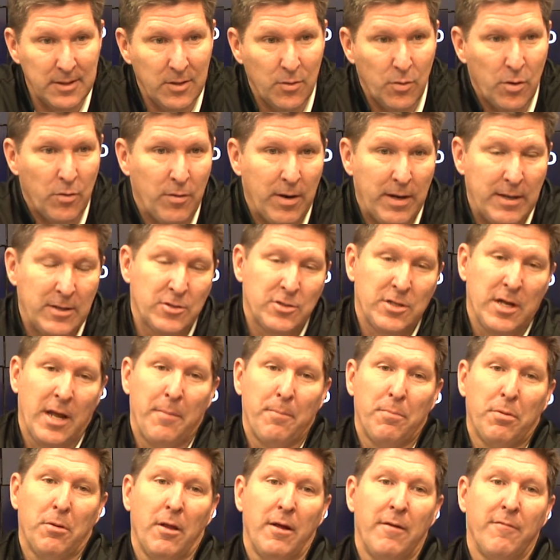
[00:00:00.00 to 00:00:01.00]
we ran the same
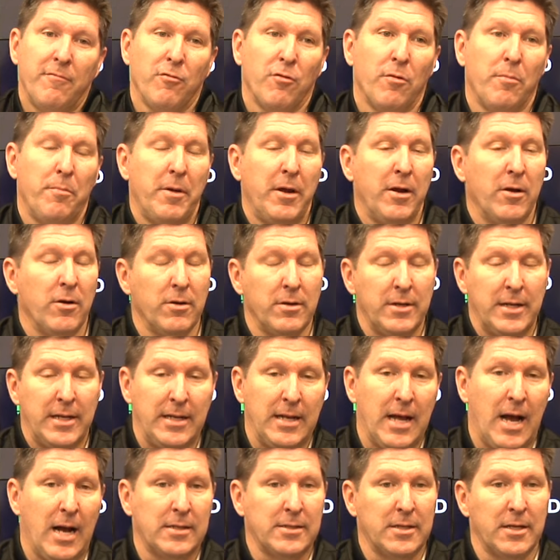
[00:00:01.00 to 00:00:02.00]
play for Amir, and he
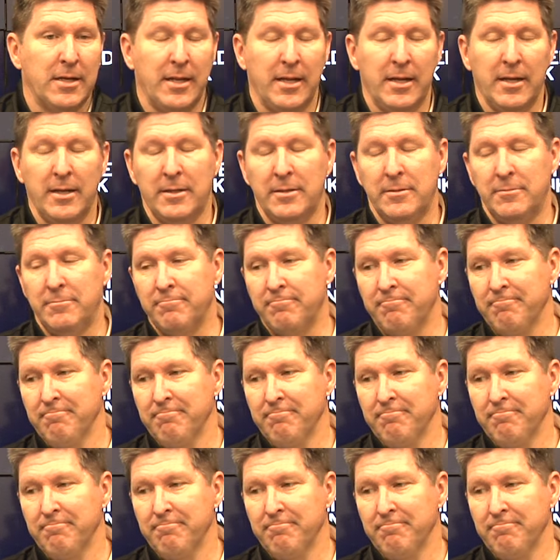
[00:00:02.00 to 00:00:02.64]
knocked it in, and